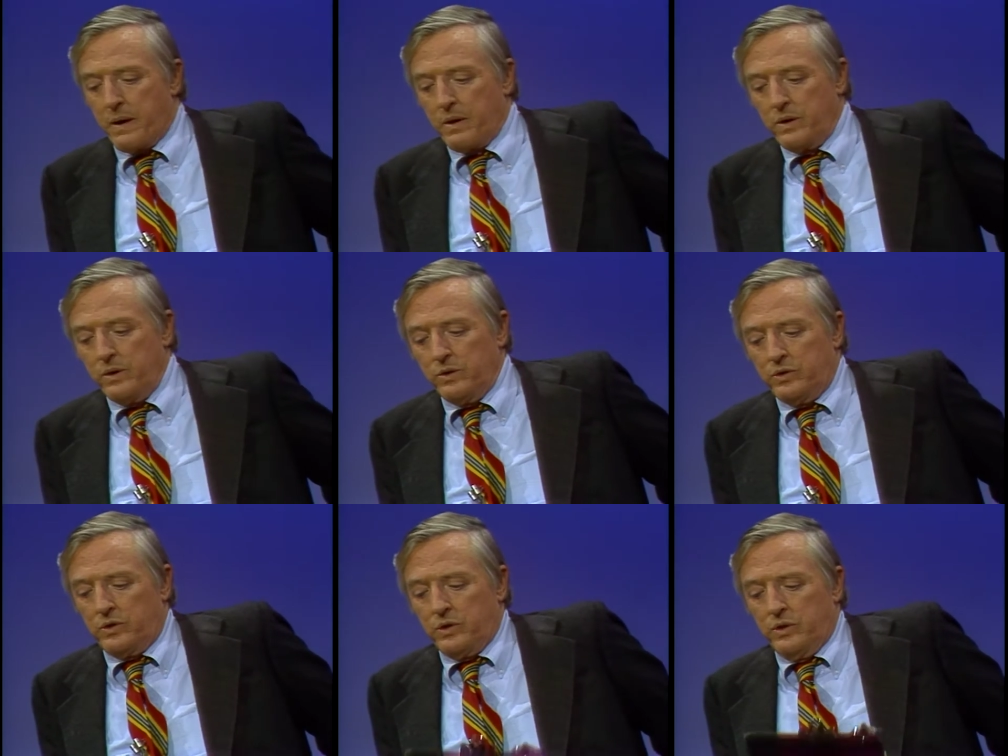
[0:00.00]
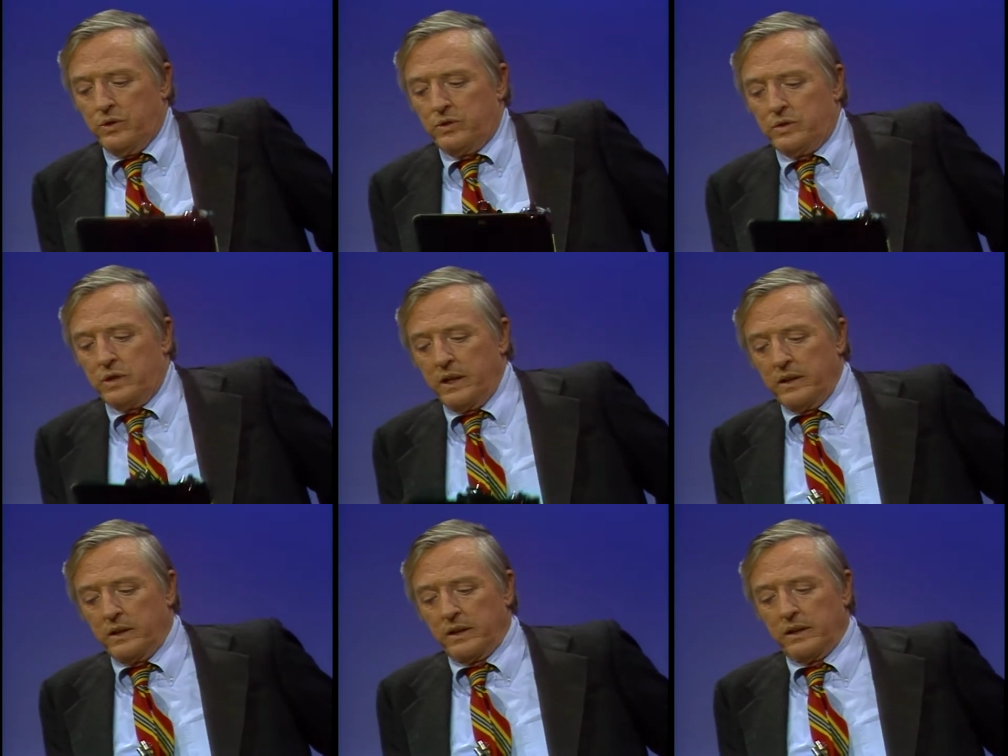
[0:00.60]
you, you
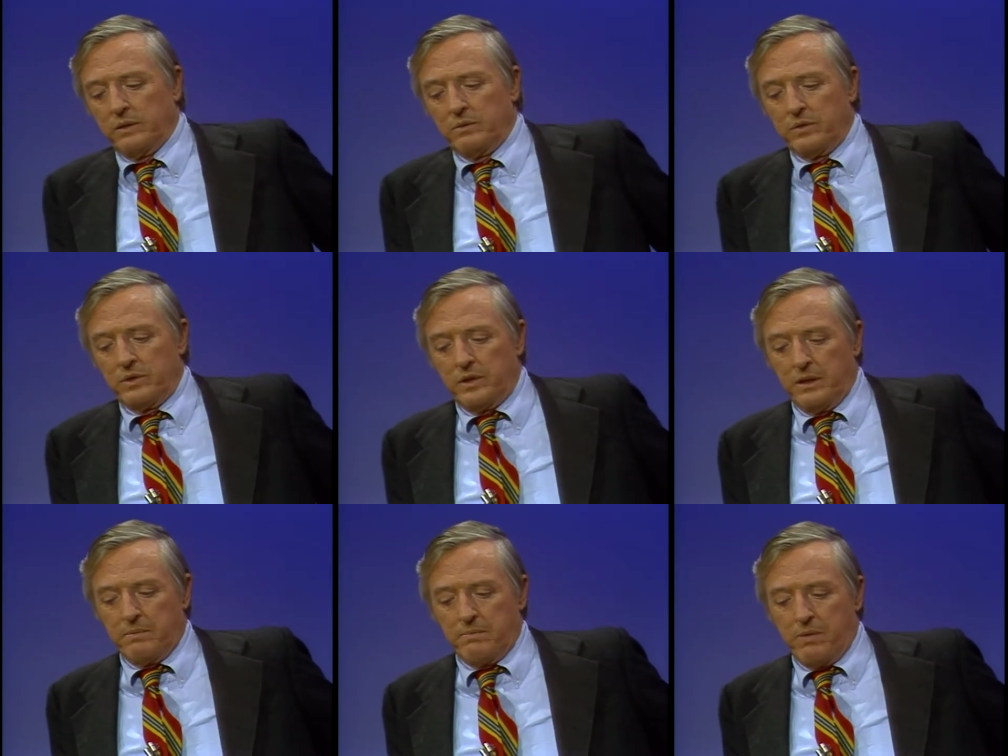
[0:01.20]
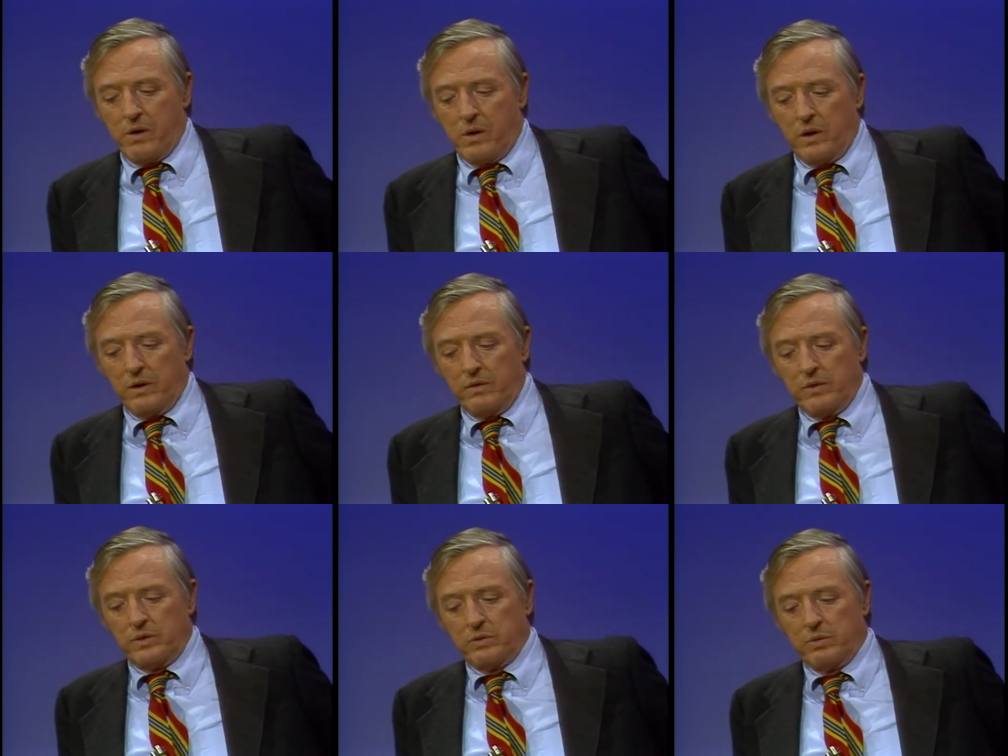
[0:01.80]
say that it was a part of
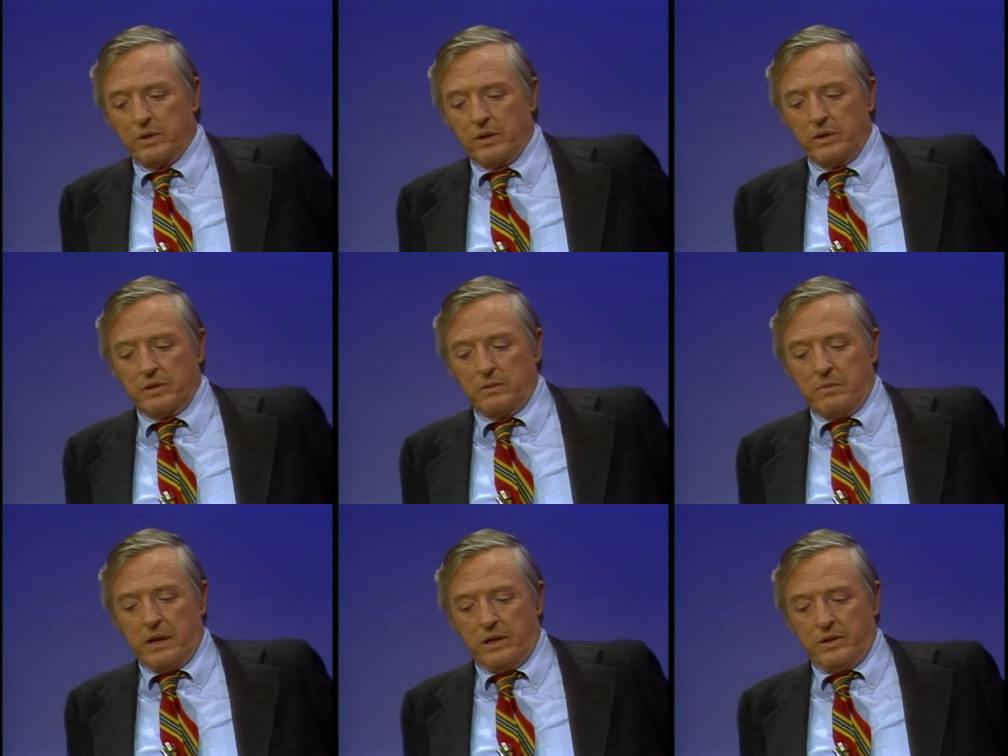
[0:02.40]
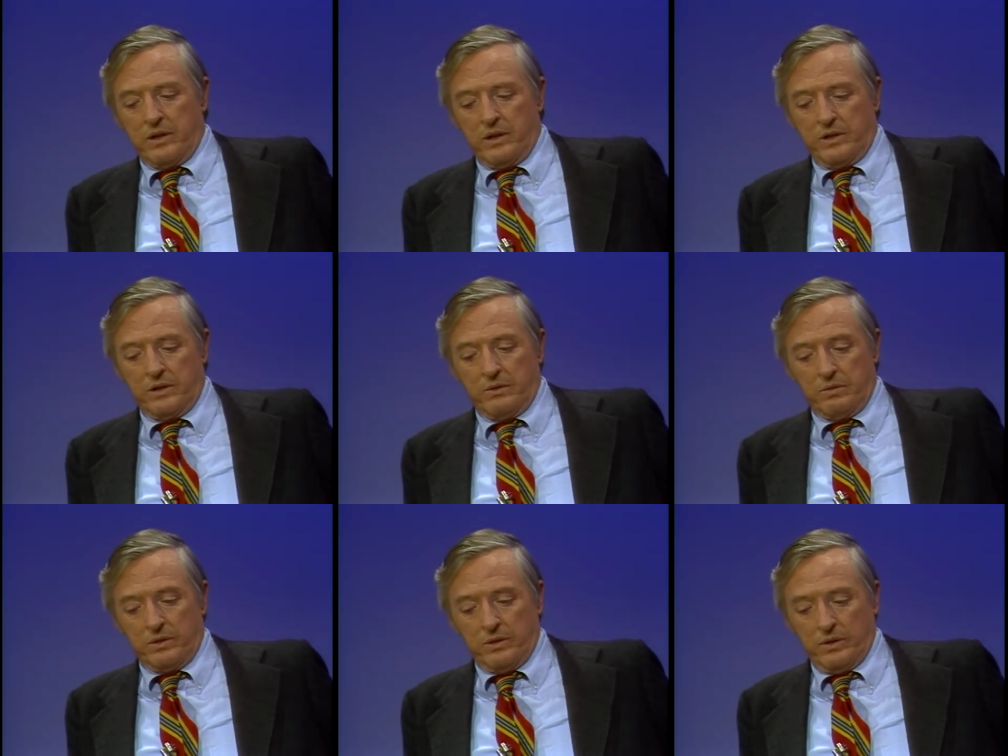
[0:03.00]
the swindler's imagination
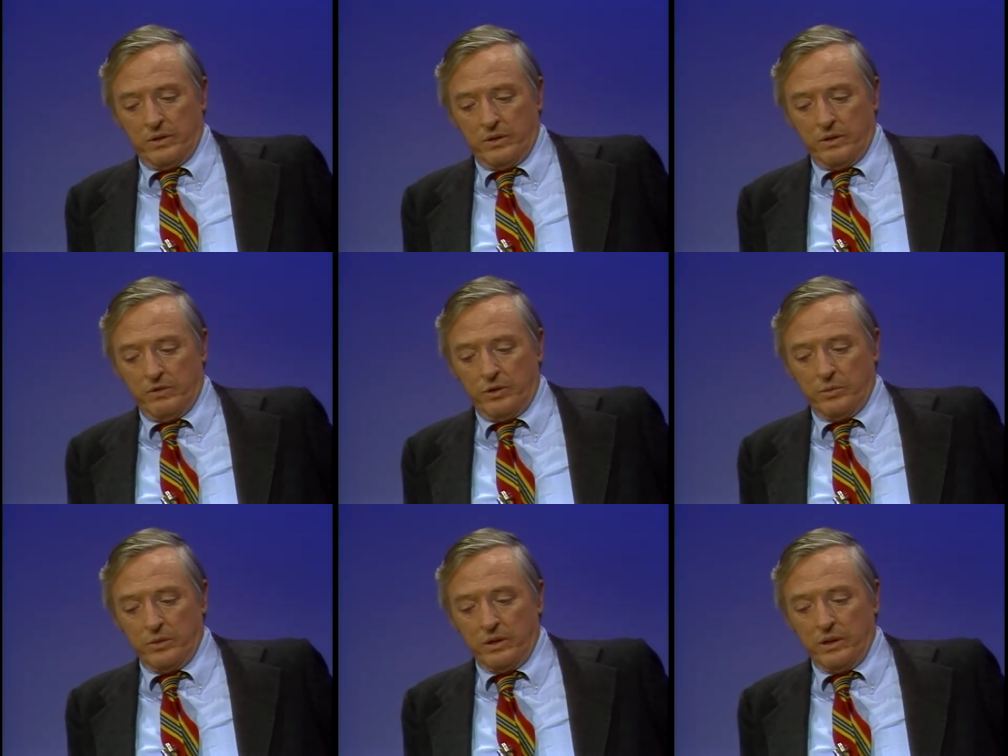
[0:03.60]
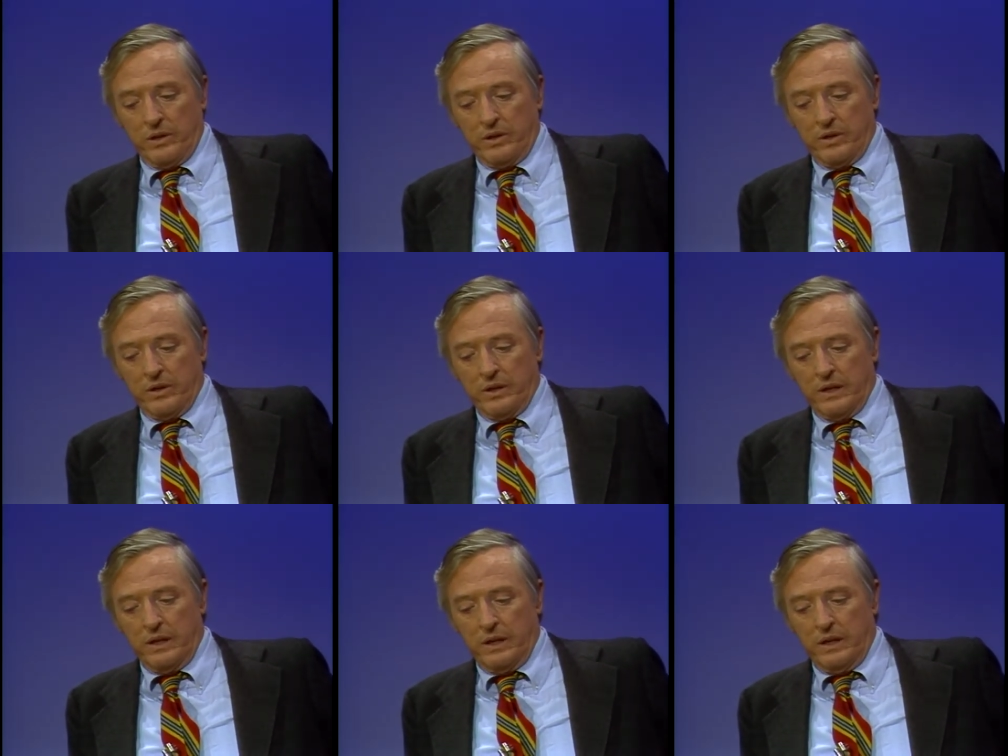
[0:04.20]
to return to your formulation
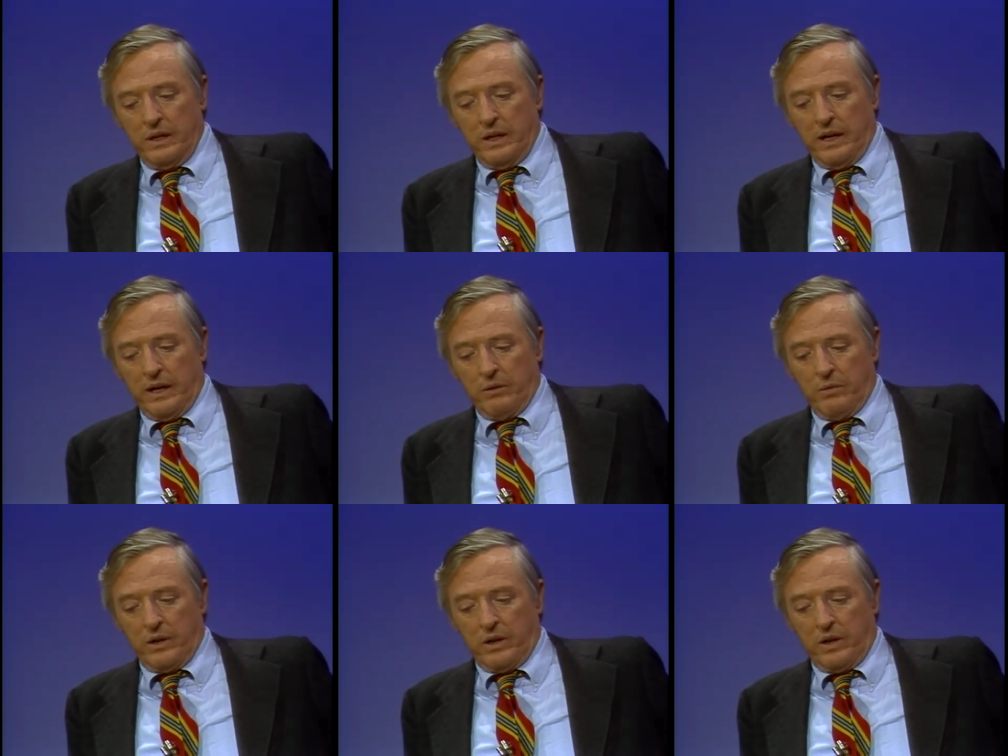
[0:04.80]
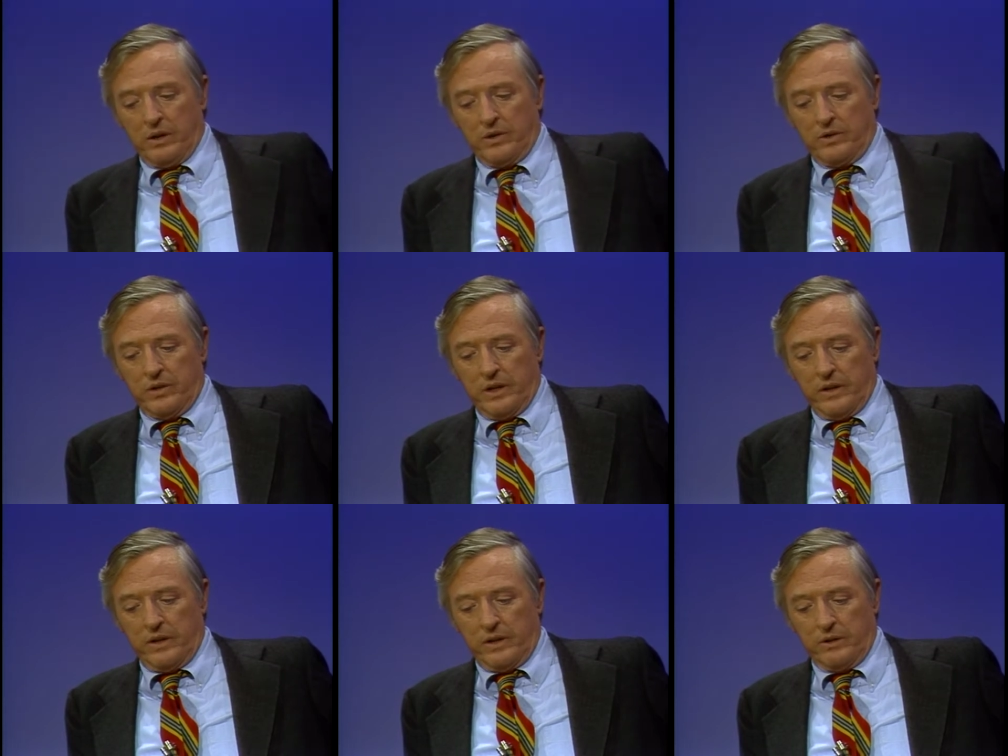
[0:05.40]
and went on to
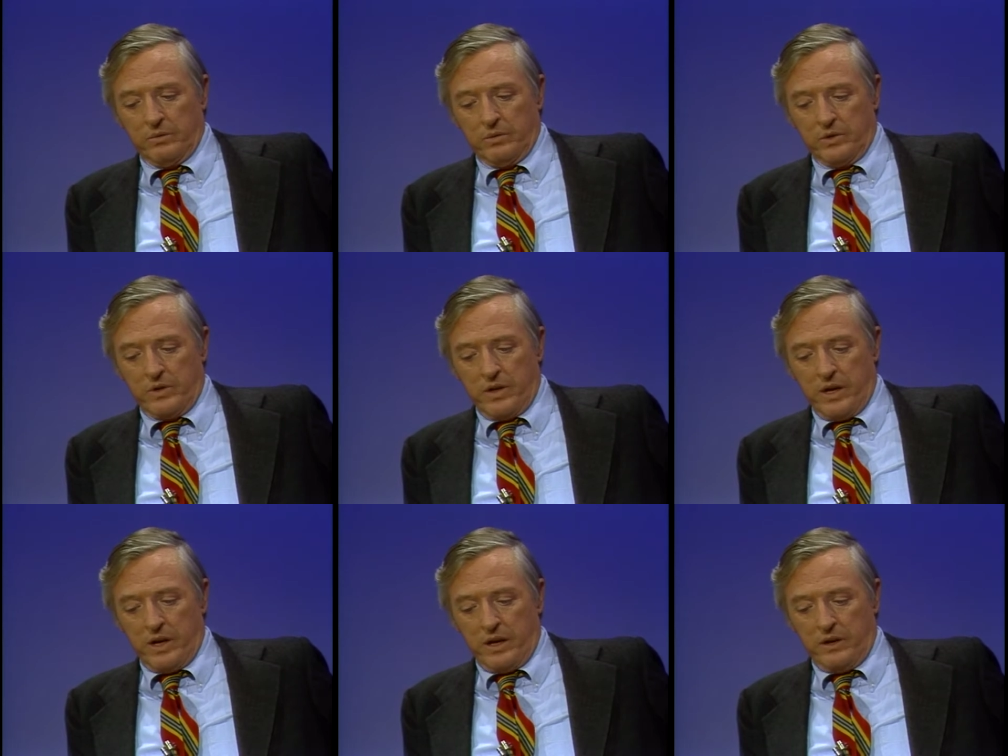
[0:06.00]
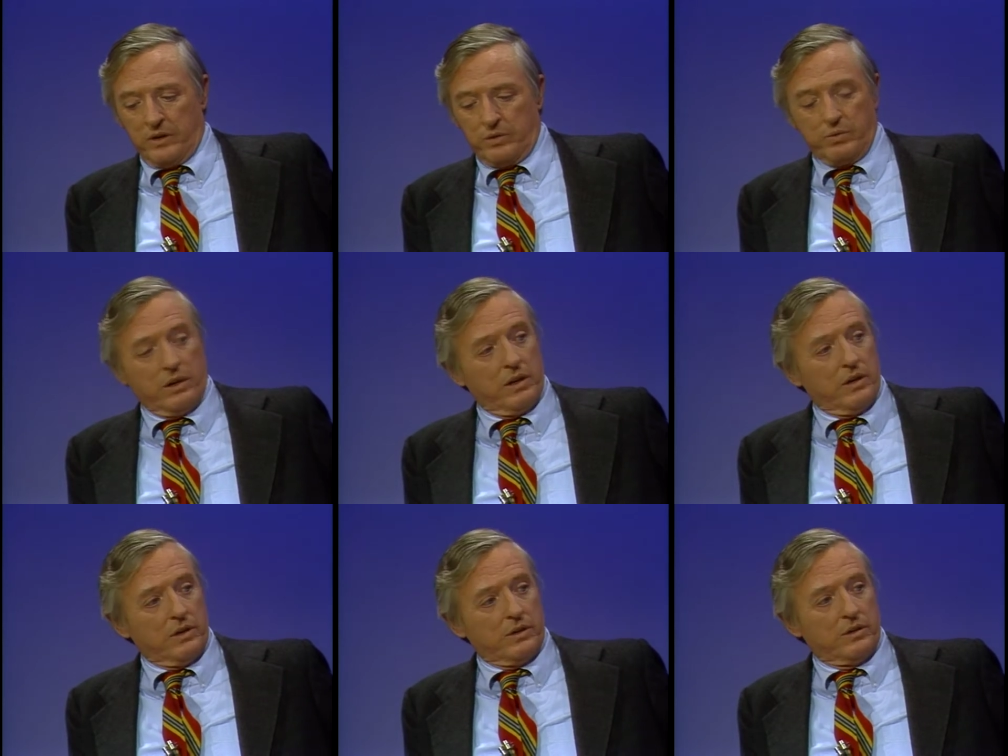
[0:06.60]
say that it was they, the
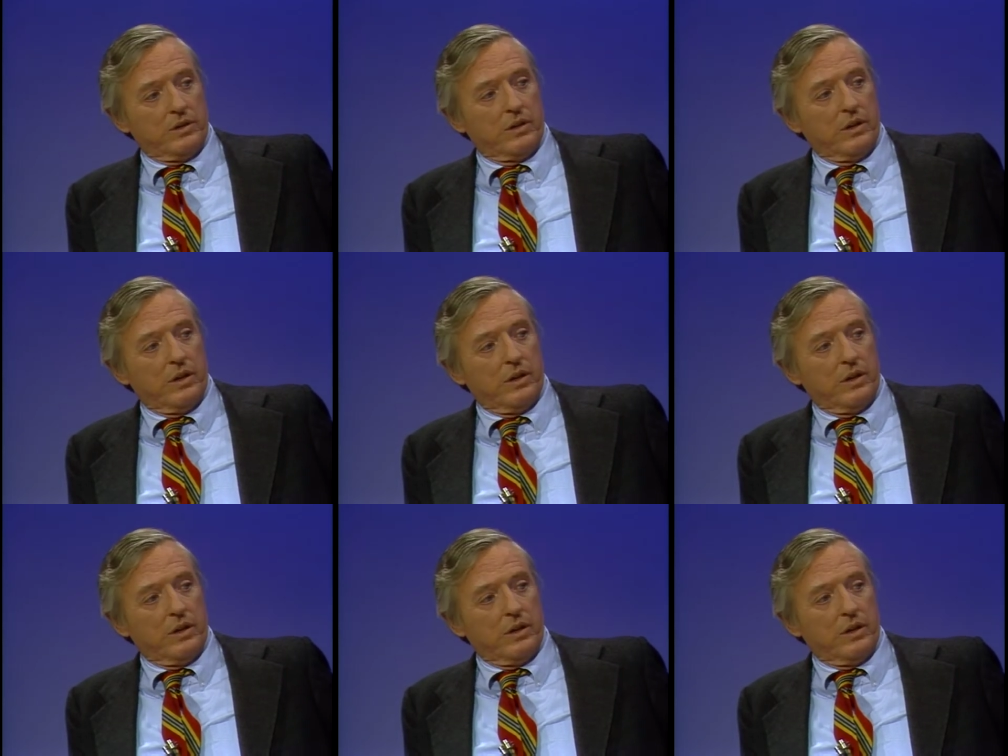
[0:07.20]
swindlers,